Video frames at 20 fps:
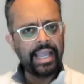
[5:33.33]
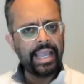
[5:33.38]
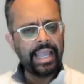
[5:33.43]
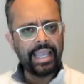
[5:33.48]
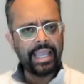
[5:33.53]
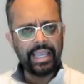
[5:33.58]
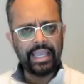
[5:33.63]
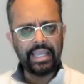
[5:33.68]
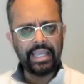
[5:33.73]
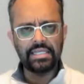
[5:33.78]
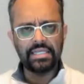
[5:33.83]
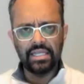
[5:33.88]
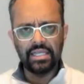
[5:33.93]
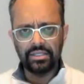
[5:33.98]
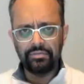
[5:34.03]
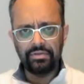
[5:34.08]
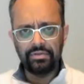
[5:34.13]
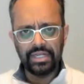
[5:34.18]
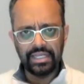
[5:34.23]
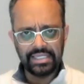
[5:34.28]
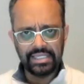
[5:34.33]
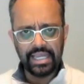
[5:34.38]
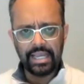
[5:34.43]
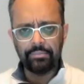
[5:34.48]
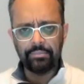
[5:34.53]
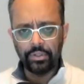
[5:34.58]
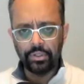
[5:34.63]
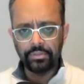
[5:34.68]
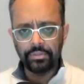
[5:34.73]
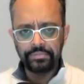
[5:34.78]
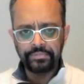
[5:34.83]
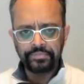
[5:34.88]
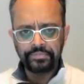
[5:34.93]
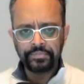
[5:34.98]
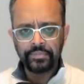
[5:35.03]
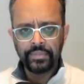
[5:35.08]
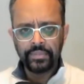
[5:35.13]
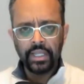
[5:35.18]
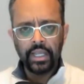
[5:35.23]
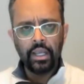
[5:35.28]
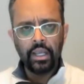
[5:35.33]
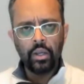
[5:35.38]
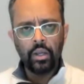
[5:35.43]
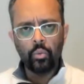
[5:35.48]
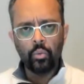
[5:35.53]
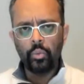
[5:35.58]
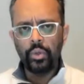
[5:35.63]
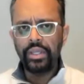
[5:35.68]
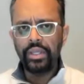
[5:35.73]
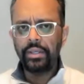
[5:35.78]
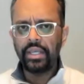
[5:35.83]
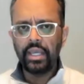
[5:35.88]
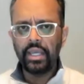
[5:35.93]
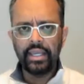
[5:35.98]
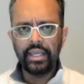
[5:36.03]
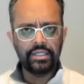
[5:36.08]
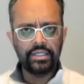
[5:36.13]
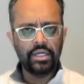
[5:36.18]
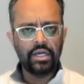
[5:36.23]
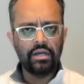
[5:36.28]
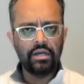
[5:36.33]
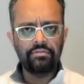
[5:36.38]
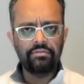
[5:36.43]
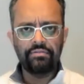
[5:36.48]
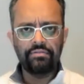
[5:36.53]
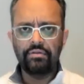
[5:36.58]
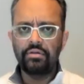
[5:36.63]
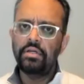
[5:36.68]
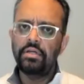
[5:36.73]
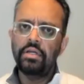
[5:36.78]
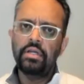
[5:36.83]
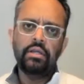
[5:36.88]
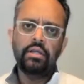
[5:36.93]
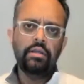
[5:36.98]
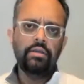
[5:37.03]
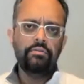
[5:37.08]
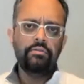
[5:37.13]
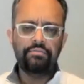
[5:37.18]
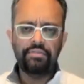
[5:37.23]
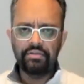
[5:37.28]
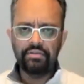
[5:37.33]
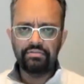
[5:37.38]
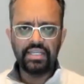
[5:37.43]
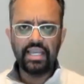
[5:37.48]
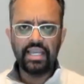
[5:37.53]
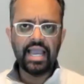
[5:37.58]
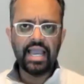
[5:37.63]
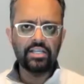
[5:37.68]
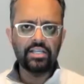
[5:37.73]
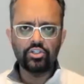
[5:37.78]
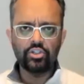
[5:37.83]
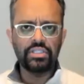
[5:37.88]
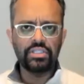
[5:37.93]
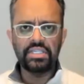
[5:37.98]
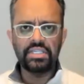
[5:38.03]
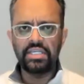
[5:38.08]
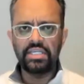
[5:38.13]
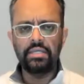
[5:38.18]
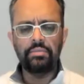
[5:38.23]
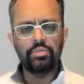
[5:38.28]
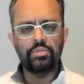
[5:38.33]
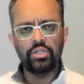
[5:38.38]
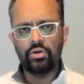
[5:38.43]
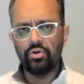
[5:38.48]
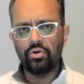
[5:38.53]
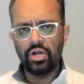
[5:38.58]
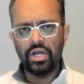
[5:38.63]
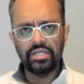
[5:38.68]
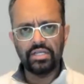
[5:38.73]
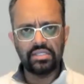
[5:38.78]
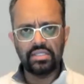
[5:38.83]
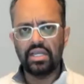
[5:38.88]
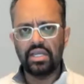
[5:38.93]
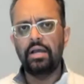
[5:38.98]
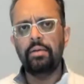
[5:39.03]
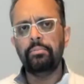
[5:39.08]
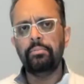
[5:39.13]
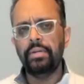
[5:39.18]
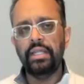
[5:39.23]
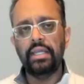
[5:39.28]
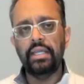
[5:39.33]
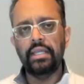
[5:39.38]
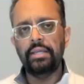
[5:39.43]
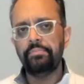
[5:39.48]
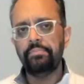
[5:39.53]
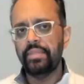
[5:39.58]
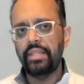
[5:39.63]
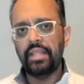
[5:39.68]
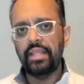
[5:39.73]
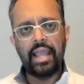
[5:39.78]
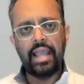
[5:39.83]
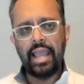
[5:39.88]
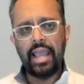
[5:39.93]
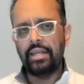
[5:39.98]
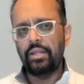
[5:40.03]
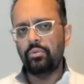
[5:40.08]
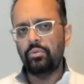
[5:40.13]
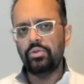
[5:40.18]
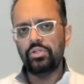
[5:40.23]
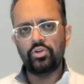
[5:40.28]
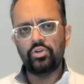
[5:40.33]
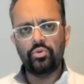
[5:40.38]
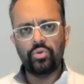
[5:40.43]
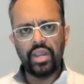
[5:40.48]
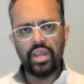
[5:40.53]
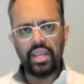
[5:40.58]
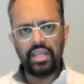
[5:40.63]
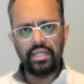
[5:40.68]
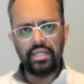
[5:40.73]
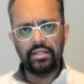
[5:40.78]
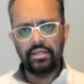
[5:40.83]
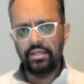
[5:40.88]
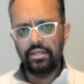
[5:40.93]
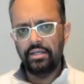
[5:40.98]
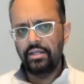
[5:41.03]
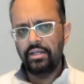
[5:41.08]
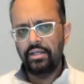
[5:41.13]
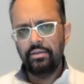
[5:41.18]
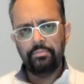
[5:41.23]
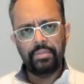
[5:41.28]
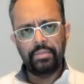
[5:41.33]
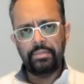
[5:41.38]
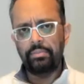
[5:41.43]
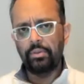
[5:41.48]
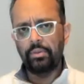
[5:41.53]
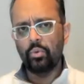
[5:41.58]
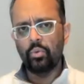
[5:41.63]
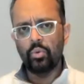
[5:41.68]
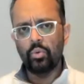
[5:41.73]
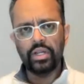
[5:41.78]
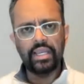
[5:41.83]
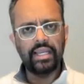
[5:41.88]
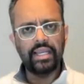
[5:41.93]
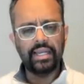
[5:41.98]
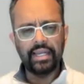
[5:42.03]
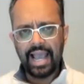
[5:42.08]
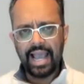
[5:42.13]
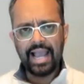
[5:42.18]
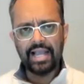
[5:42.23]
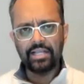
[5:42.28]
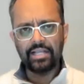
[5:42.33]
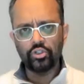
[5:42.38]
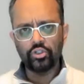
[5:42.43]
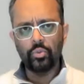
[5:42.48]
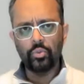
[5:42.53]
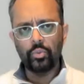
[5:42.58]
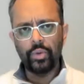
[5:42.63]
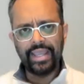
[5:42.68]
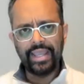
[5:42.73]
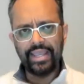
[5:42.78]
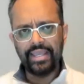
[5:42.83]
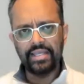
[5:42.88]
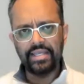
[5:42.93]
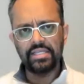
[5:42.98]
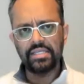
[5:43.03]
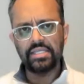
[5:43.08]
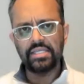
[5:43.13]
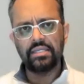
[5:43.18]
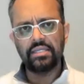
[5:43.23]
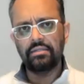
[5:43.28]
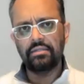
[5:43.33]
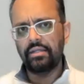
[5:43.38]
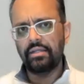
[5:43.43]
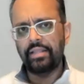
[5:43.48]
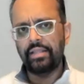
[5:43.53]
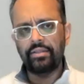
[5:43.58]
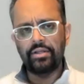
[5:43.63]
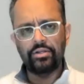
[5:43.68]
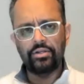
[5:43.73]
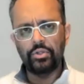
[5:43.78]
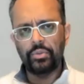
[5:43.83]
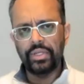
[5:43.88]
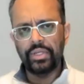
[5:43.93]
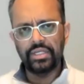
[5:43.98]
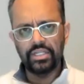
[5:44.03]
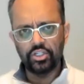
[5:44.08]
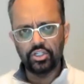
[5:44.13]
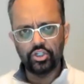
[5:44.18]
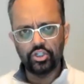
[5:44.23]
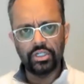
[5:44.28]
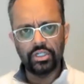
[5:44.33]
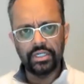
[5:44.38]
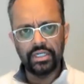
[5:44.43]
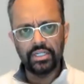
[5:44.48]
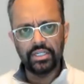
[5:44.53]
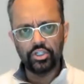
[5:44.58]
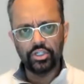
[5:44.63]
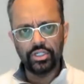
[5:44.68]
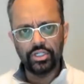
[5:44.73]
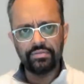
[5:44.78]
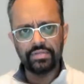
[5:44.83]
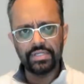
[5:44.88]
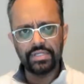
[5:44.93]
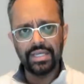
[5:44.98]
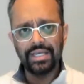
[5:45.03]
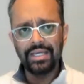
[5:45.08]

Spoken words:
is, I'll give you an example. We kicked off 50 agile teams across the company, and it was great. People are working in agile ways and they're doing digital initiatives.